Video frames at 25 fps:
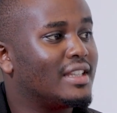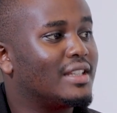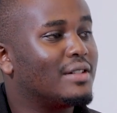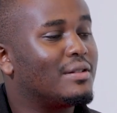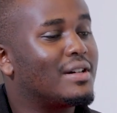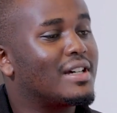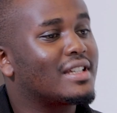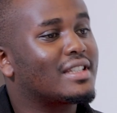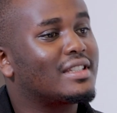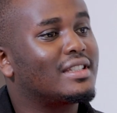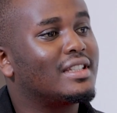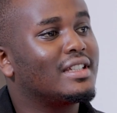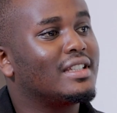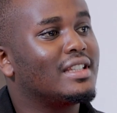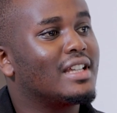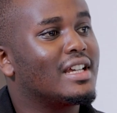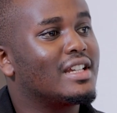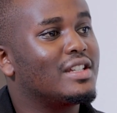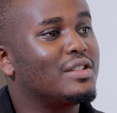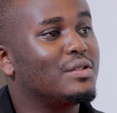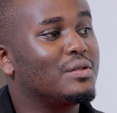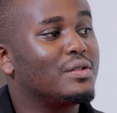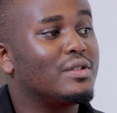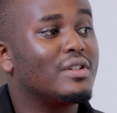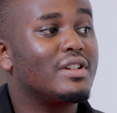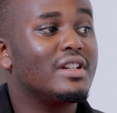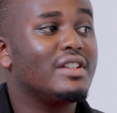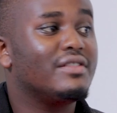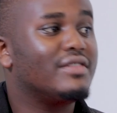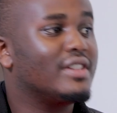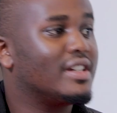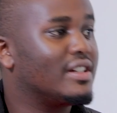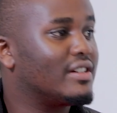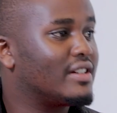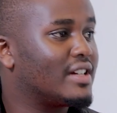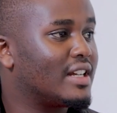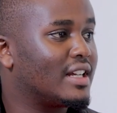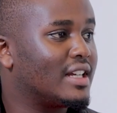And the worst thing that you don't
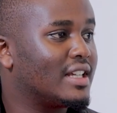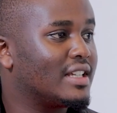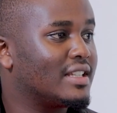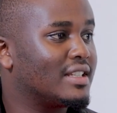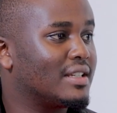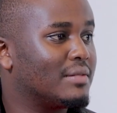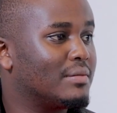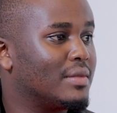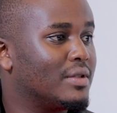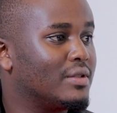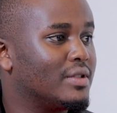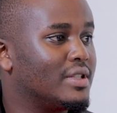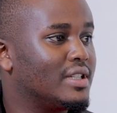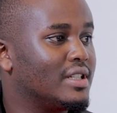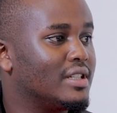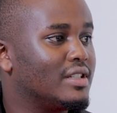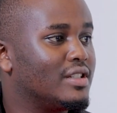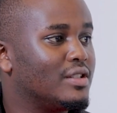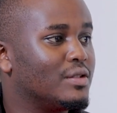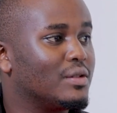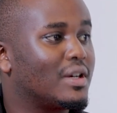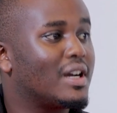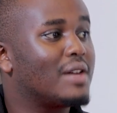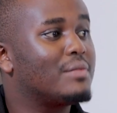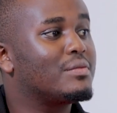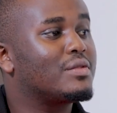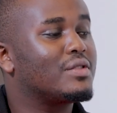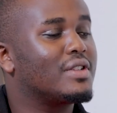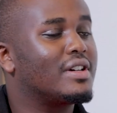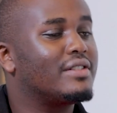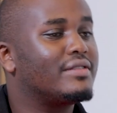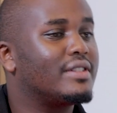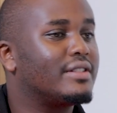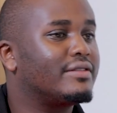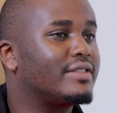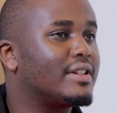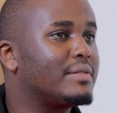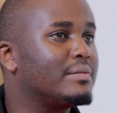even realize about it, you come to
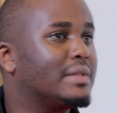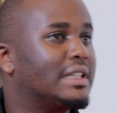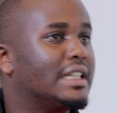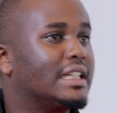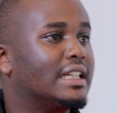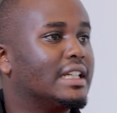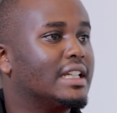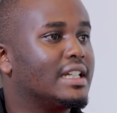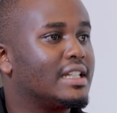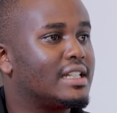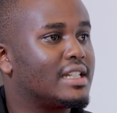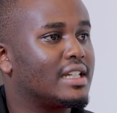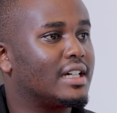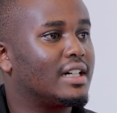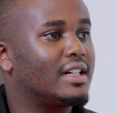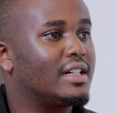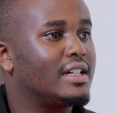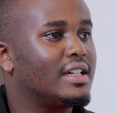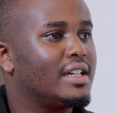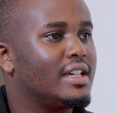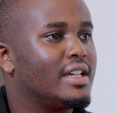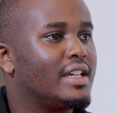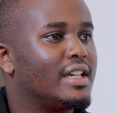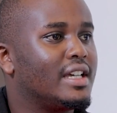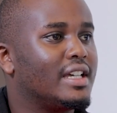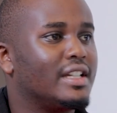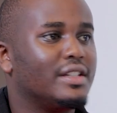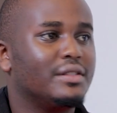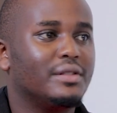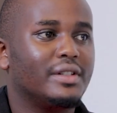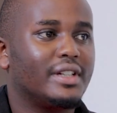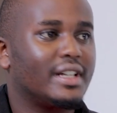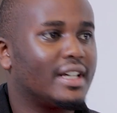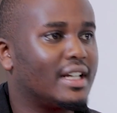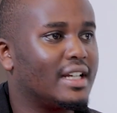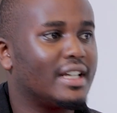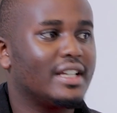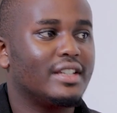have a family later and you
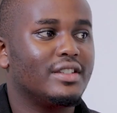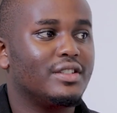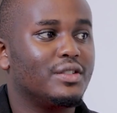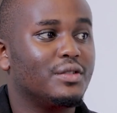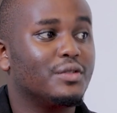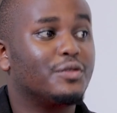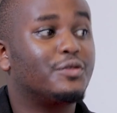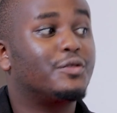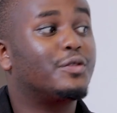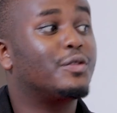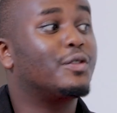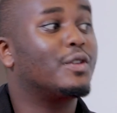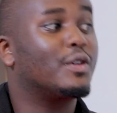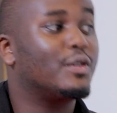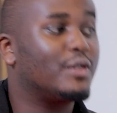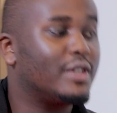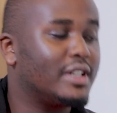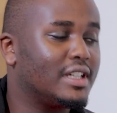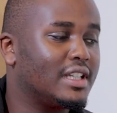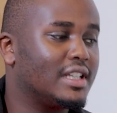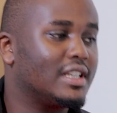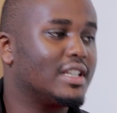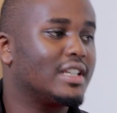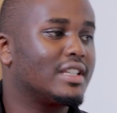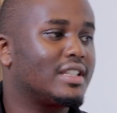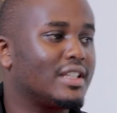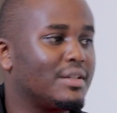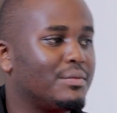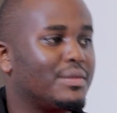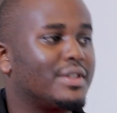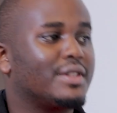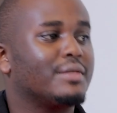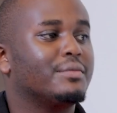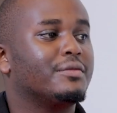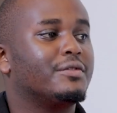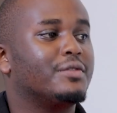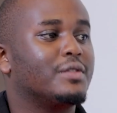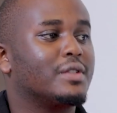realize you're following in the same
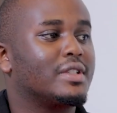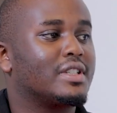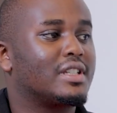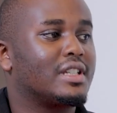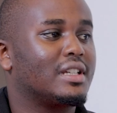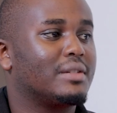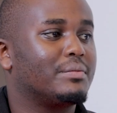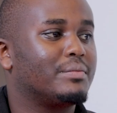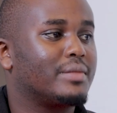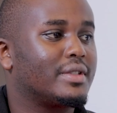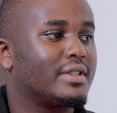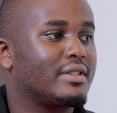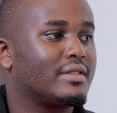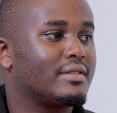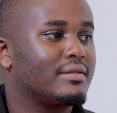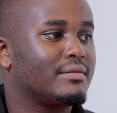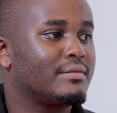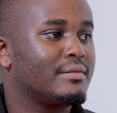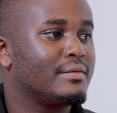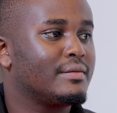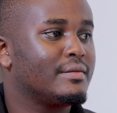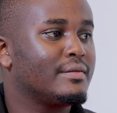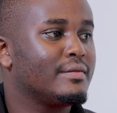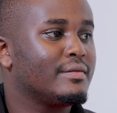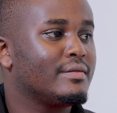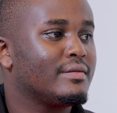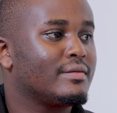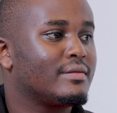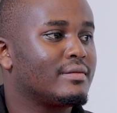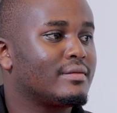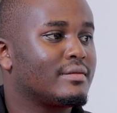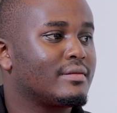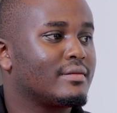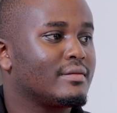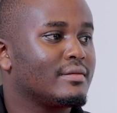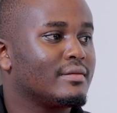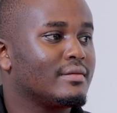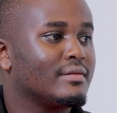footsteps. Yeah.
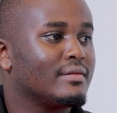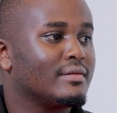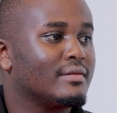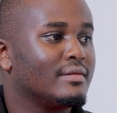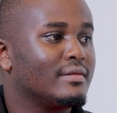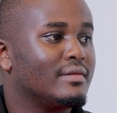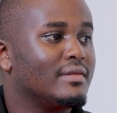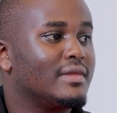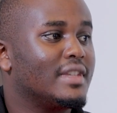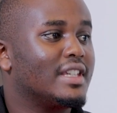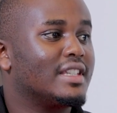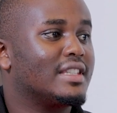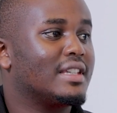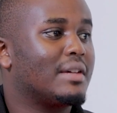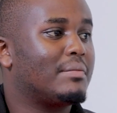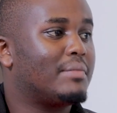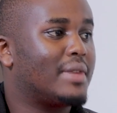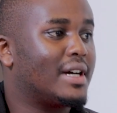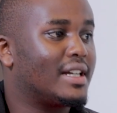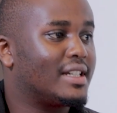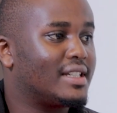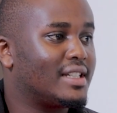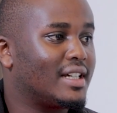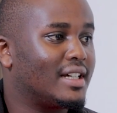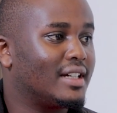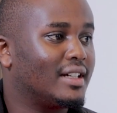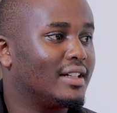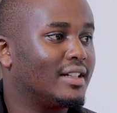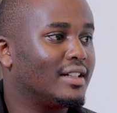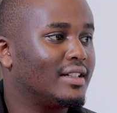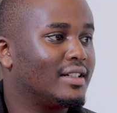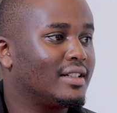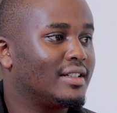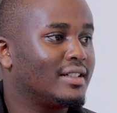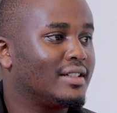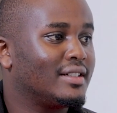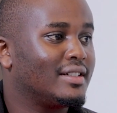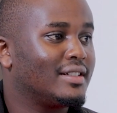There's a pattern. And
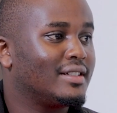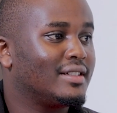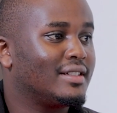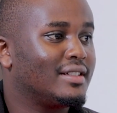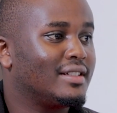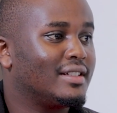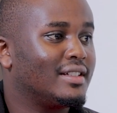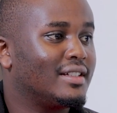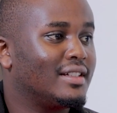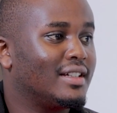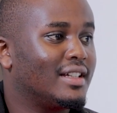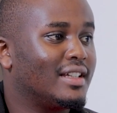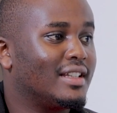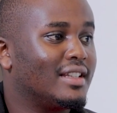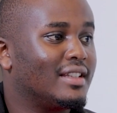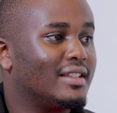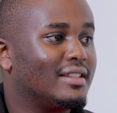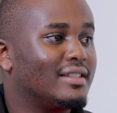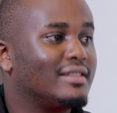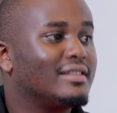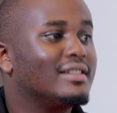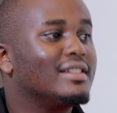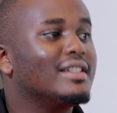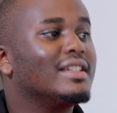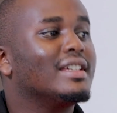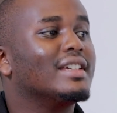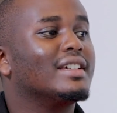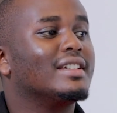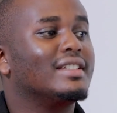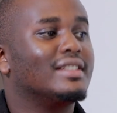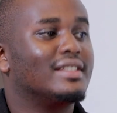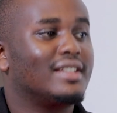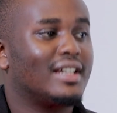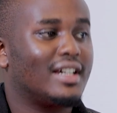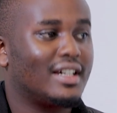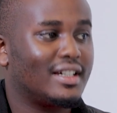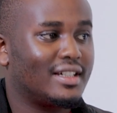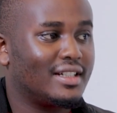you are right in the middle of it.
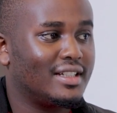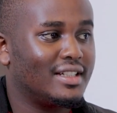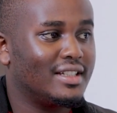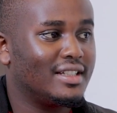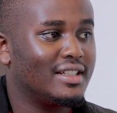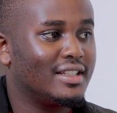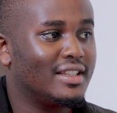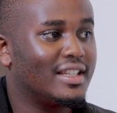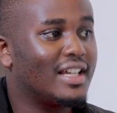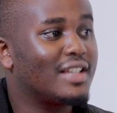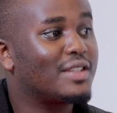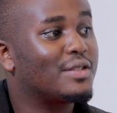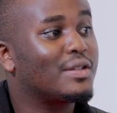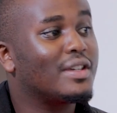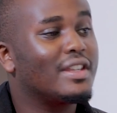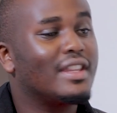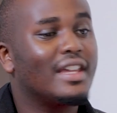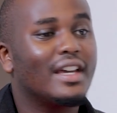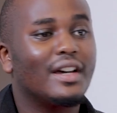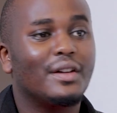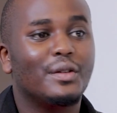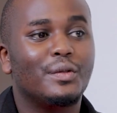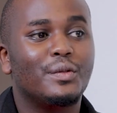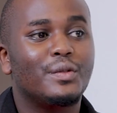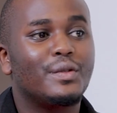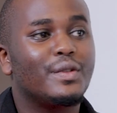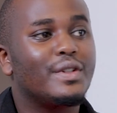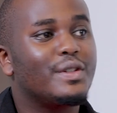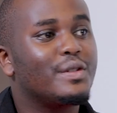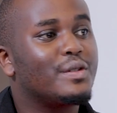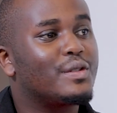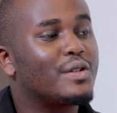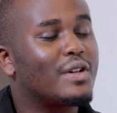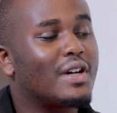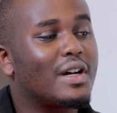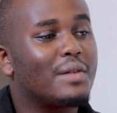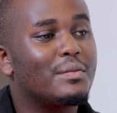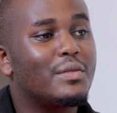Exactly. When you
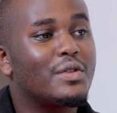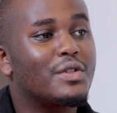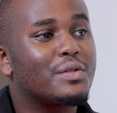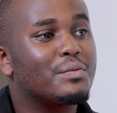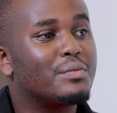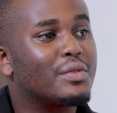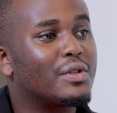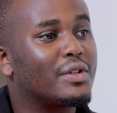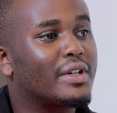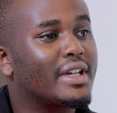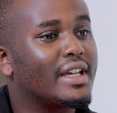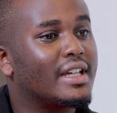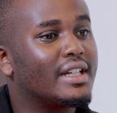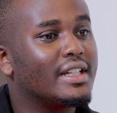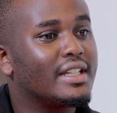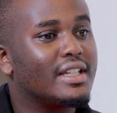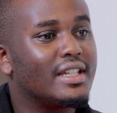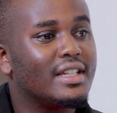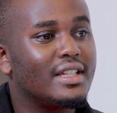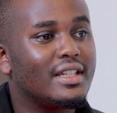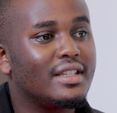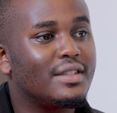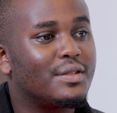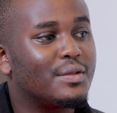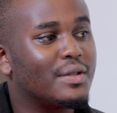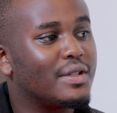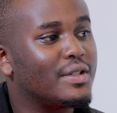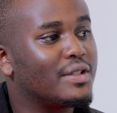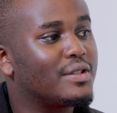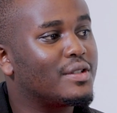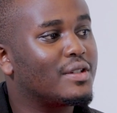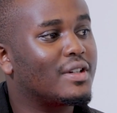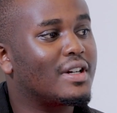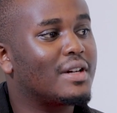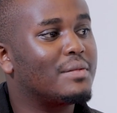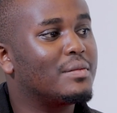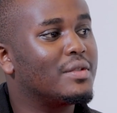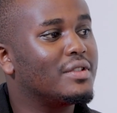talk about broken kids, when you
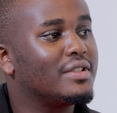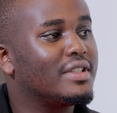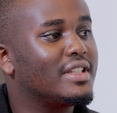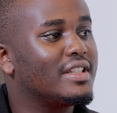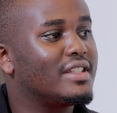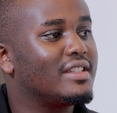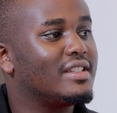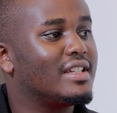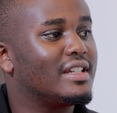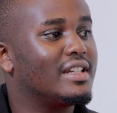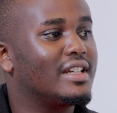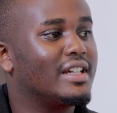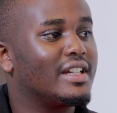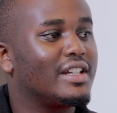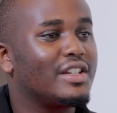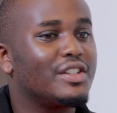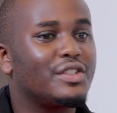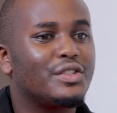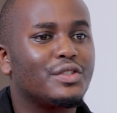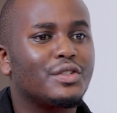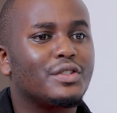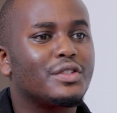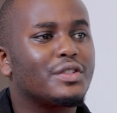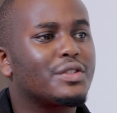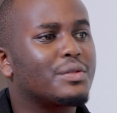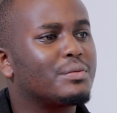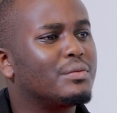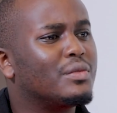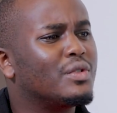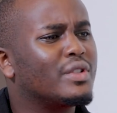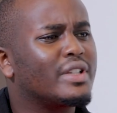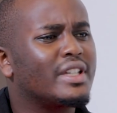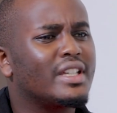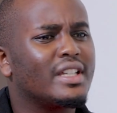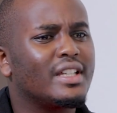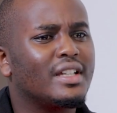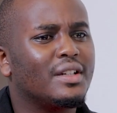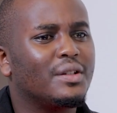talk about this generation
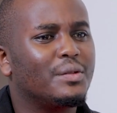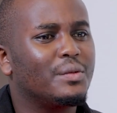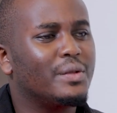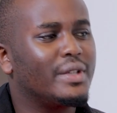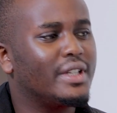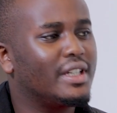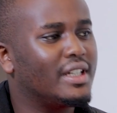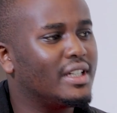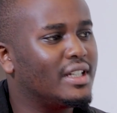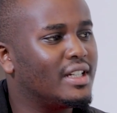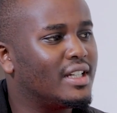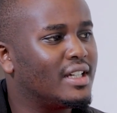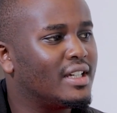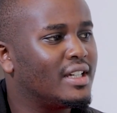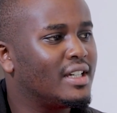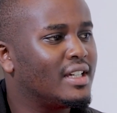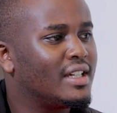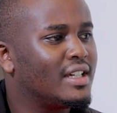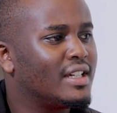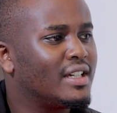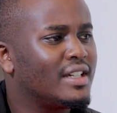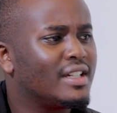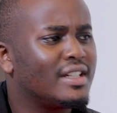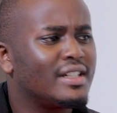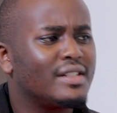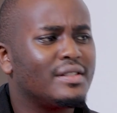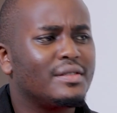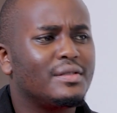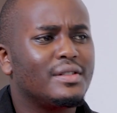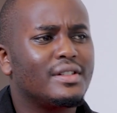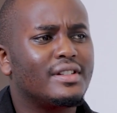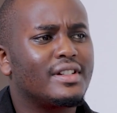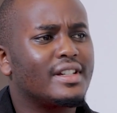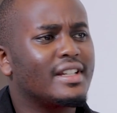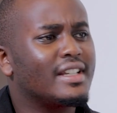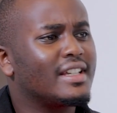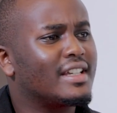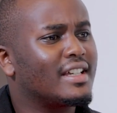smoking weed,
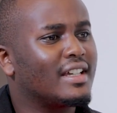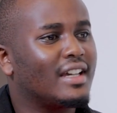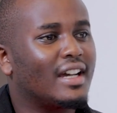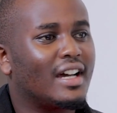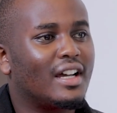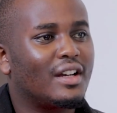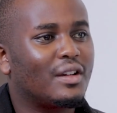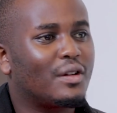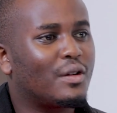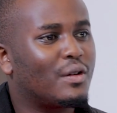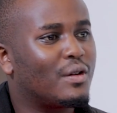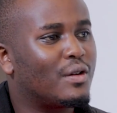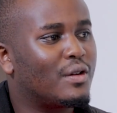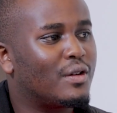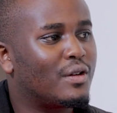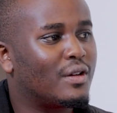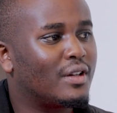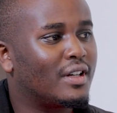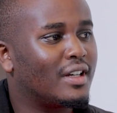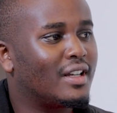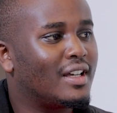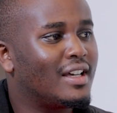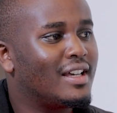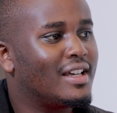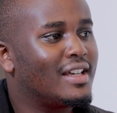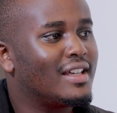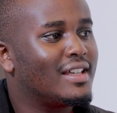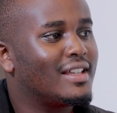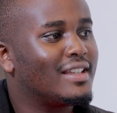drinking alcohol,